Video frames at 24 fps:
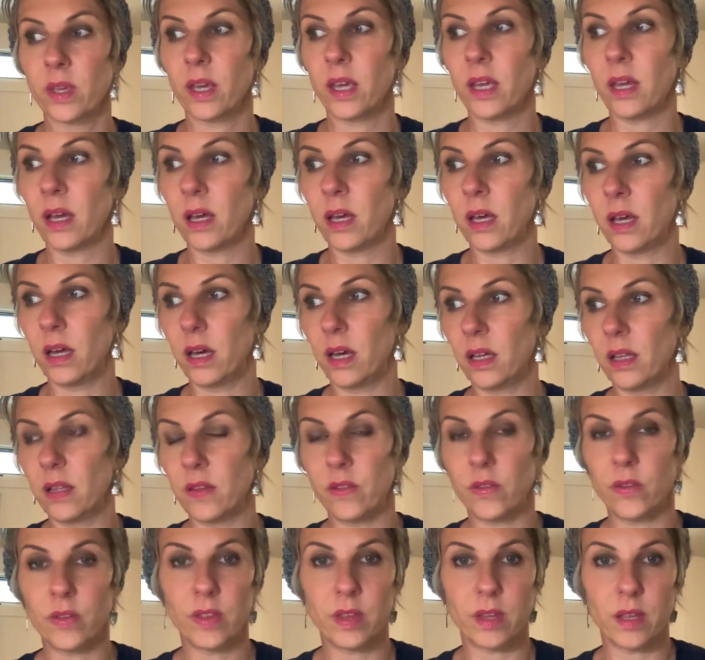
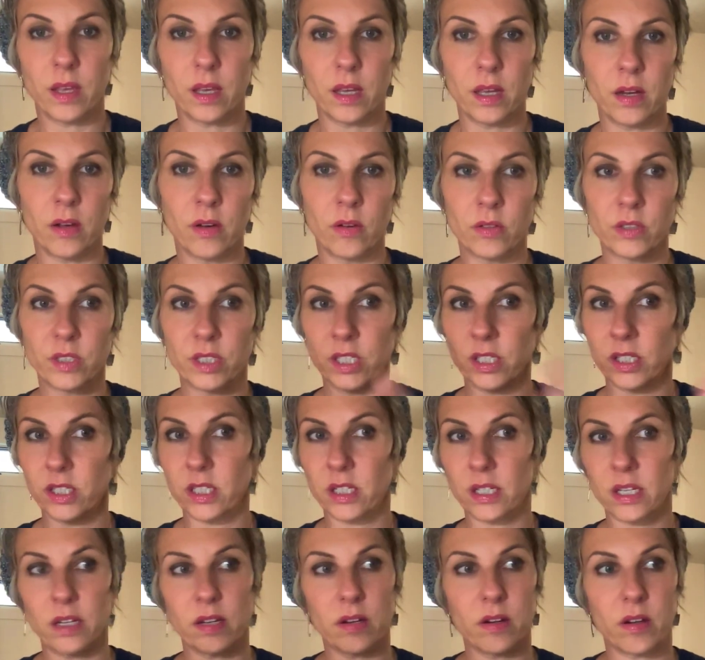just
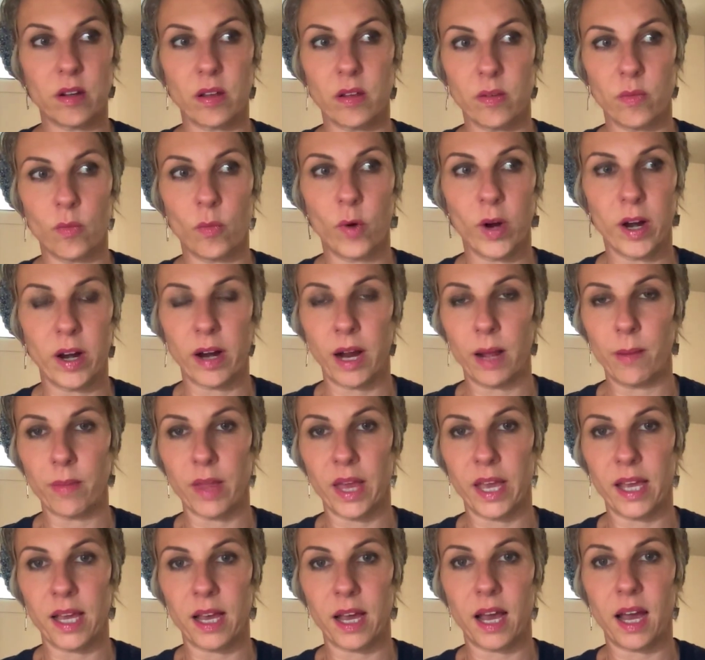where I'm
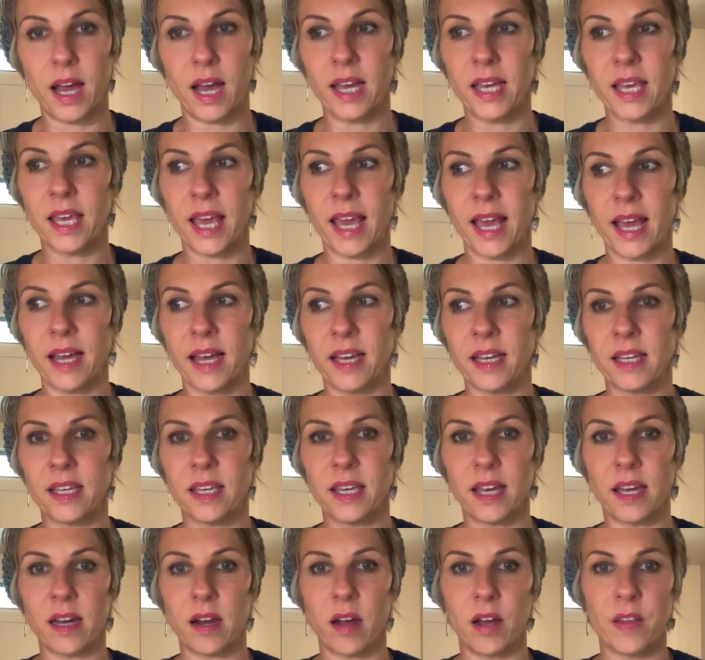like, I can't
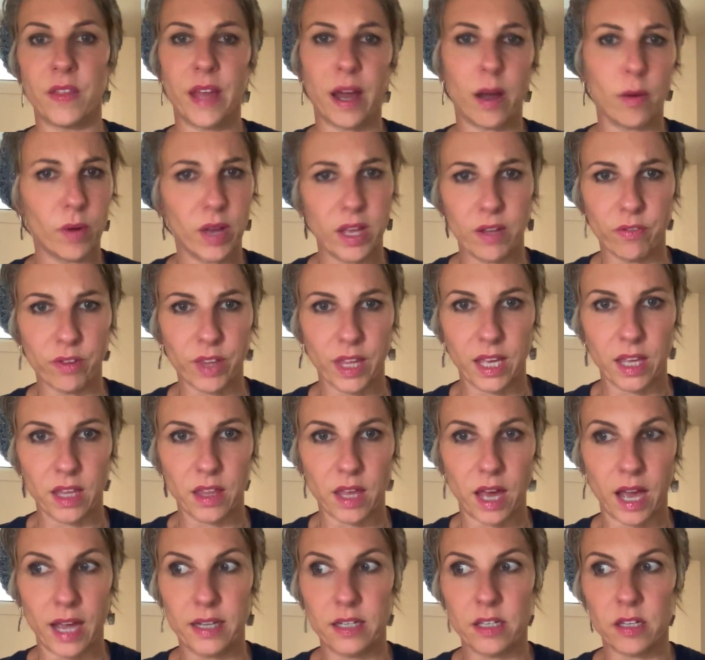get on that wavelength.
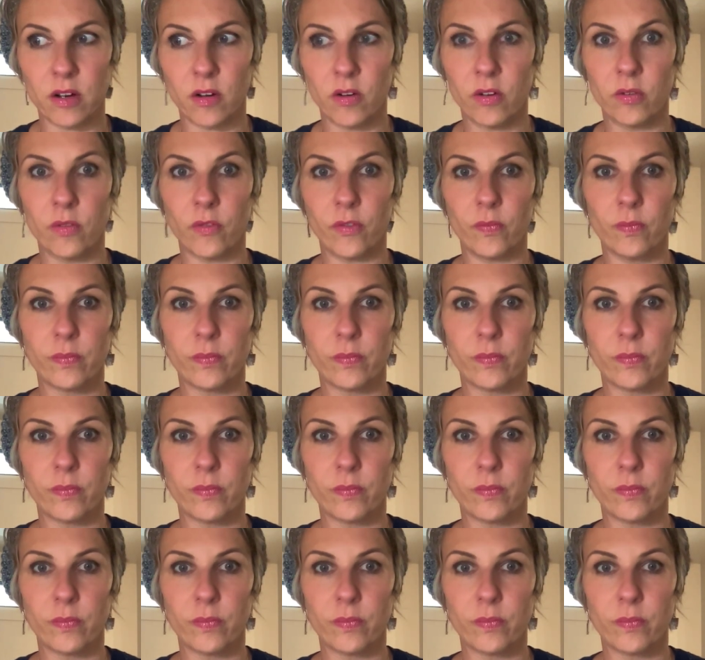I don't